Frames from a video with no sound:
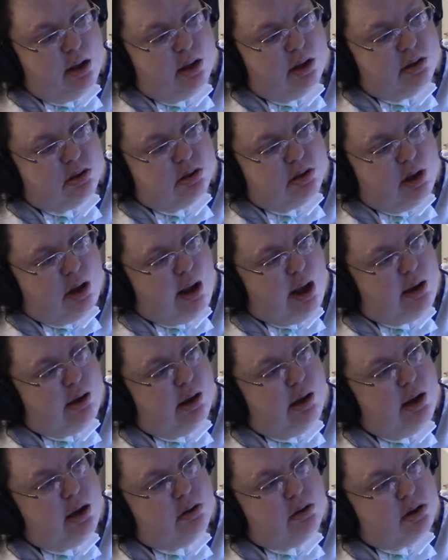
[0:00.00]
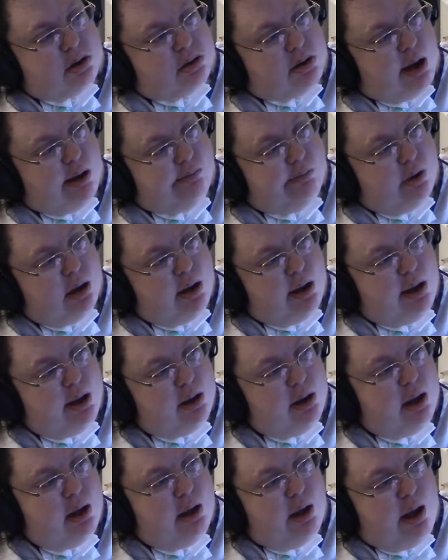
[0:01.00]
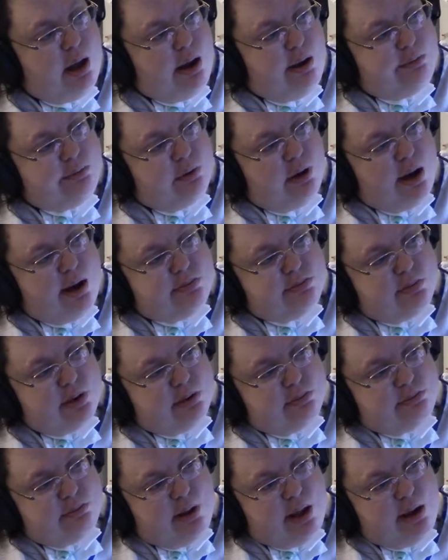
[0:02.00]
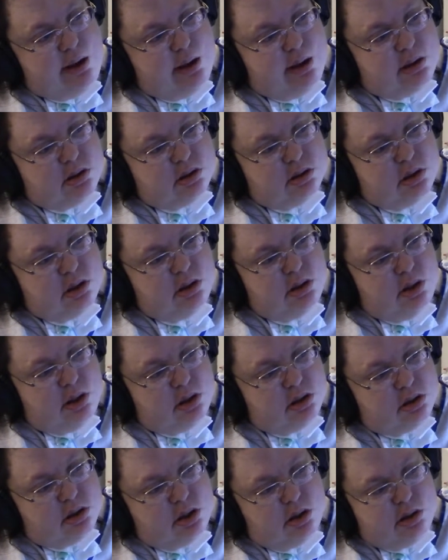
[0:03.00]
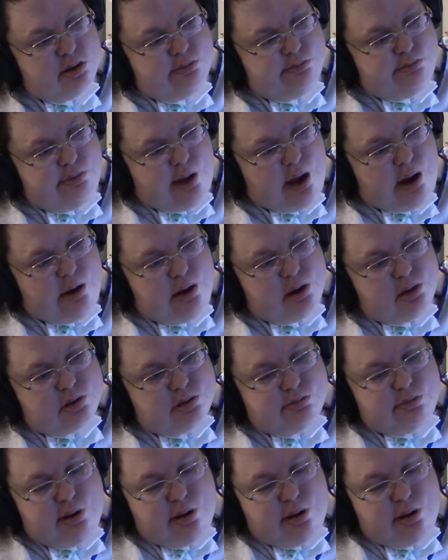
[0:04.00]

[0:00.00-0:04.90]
So I don't know, is AmberLynn covering up with blankets because she's embarrassed?